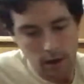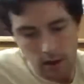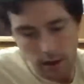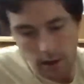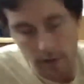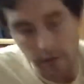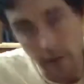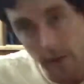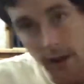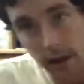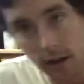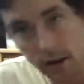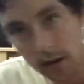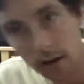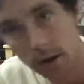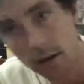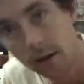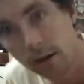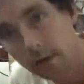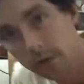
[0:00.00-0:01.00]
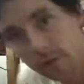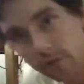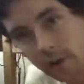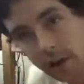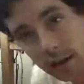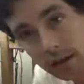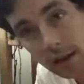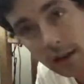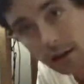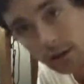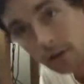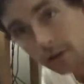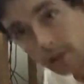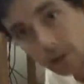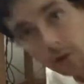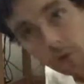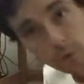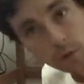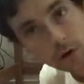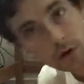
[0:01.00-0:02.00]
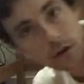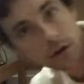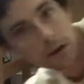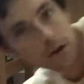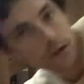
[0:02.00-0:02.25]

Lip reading: And then find our lower